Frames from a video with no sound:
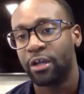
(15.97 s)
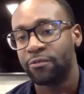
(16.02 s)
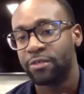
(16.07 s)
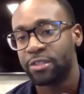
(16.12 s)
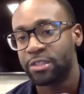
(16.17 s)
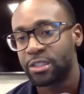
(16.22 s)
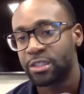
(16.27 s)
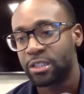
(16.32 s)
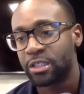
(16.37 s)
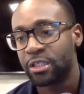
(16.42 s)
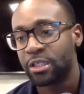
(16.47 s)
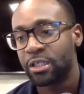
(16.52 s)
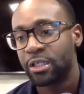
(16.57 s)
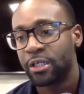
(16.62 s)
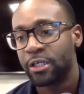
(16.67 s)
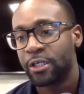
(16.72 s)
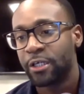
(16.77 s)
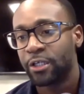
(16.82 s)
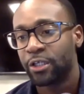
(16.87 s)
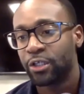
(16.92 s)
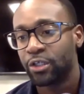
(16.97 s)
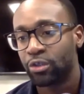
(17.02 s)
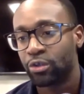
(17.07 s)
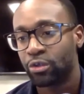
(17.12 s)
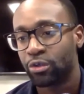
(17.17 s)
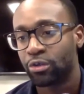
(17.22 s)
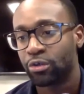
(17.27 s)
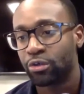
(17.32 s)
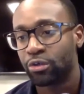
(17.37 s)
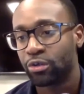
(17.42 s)
Obviously,
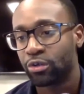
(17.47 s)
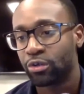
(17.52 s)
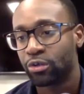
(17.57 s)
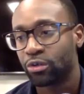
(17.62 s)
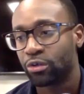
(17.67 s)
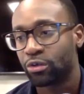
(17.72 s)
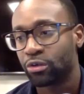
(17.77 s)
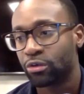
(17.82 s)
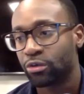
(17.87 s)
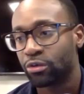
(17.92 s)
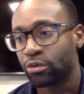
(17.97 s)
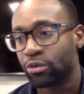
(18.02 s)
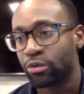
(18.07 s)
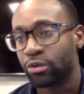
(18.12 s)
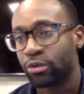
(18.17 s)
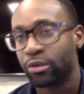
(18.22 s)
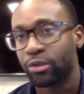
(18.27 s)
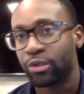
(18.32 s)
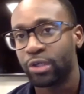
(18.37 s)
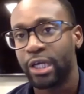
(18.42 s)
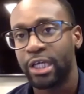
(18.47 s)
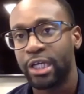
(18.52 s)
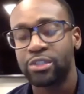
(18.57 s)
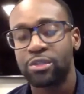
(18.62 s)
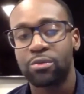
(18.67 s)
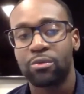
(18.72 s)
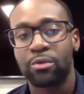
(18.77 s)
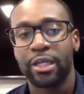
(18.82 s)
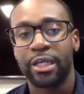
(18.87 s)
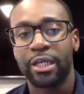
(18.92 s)
you're, you're you're you're you
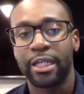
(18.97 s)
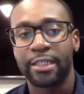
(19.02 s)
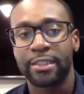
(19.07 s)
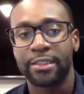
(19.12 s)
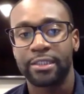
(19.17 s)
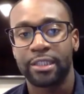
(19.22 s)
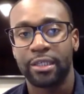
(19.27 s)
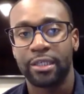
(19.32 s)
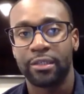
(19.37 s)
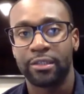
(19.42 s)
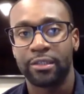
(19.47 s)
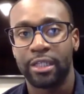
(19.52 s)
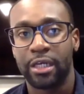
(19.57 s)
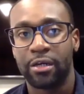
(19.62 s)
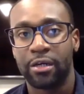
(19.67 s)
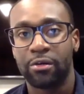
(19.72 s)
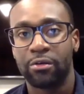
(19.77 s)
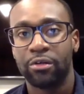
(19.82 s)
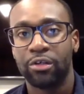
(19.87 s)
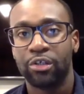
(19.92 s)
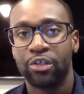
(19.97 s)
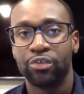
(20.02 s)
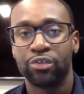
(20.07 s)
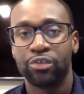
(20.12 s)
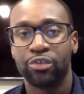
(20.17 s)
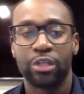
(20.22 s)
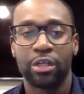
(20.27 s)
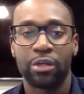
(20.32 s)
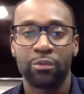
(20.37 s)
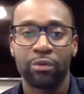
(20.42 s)
guys are working at scale now.
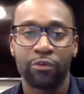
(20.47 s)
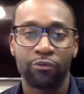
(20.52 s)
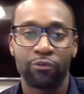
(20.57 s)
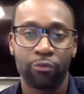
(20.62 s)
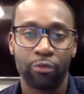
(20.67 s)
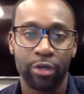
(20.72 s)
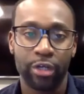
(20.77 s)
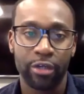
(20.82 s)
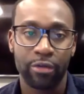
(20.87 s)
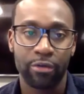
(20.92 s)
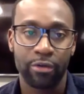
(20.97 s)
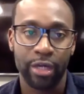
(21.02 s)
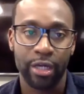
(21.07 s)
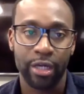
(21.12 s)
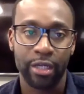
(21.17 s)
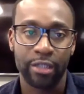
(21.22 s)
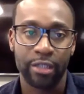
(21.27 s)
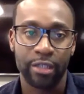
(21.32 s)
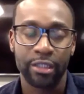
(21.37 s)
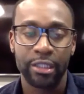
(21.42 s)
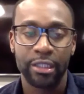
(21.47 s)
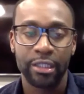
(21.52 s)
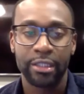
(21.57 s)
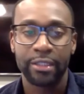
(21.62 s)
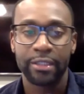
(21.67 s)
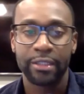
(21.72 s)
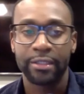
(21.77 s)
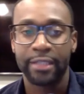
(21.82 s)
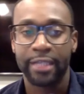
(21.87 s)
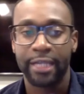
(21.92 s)
You started with mm-hmm. forty grand.
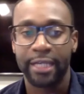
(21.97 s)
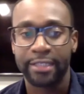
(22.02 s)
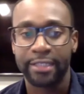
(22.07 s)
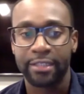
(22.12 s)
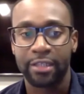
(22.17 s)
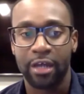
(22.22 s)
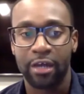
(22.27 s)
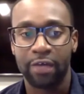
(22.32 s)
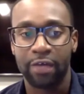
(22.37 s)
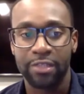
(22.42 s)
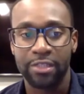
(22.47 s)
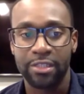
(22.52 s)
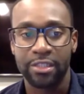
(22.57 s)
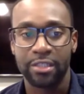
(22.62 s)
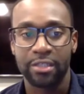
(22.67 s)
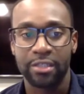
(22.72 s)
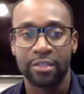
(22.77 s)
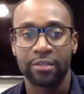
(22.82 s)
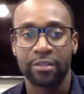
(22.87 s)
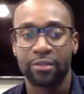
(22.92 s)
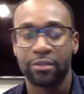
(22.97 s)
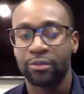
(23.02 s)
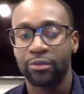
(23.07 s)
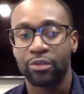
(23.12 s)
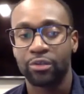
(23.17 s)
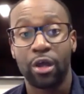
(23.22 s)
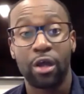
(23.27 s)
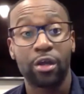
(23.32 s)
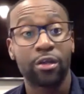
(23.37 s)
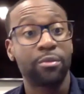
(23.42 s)
That's obviously
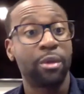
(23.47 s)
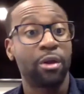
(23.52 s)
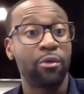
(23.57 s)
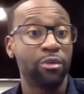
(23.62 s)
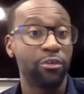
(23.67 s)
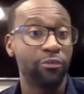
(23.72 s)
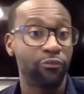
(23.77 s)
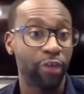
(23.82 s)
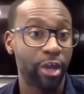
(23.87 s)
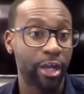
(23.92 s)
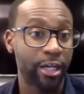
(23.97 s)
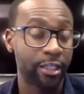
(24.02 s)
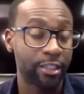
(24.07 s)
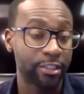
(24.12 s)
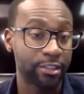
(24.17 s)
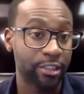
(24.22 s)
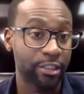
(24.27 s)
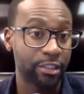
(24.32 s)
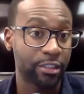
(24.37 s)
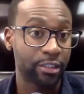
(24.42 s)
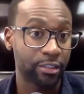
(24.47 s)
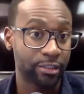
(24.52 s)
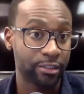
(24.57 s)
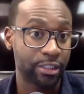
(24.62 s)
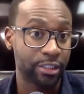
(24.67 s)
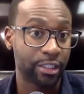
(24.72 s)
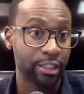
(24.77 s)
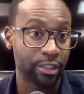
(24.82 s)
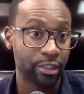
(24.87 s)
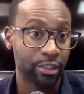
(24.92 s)
you talked about refinancing a
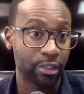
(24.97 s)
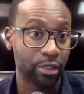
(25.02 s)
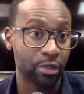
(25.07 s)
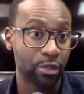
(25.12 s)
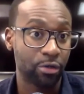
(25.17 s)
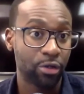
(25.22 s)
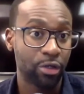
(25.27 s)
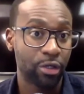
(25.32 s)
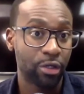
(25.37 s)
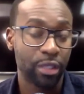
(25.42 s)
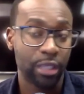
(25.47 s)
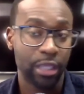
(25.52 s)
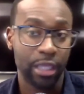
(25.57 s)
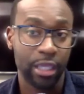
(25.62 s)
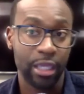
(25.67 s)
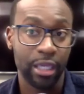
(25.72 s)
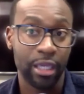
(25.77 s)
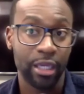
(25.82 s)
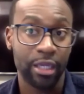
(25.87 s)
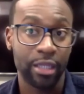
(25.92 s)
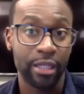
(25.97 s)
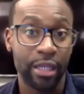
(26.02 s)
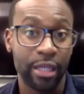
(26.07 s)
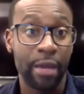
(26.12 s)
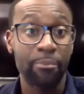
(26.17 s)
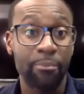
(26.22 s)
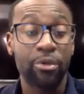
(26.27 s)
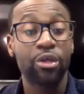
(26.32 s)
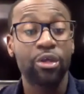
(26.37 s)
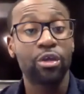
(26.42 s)
second ago, yep. and
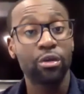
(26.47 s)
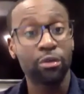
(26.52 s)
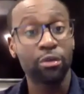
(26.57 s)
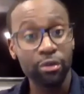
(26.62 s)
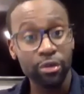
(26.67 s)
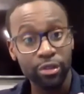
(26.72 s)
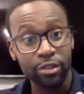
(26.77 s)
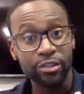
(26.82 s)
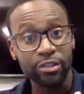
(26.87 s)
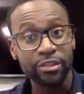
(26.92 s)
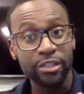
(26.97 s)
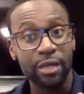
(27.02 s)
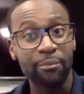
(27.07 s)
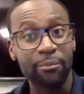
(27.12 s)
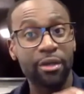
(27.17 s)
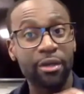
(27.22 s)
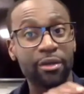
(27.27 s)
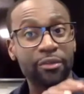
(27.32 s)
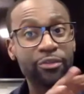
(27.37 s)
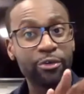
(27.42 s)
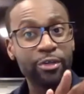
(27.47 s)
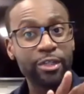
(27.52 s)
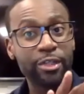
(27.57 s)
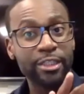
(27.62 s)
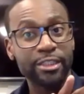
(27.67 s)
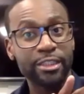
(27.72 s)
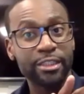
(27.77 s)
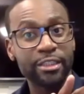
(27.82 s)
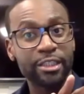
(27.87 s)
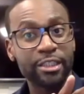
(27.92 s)
I'm curious. I'm gonna throw
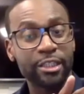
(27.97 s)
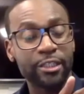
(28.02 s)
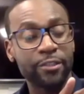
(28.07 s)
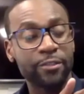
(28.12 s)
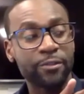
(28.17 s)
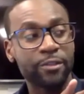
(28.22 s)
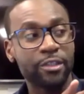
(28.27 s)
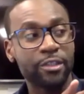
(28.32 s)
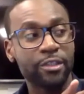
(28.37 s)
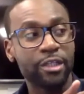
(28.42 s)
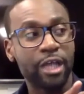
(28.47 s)
this in there.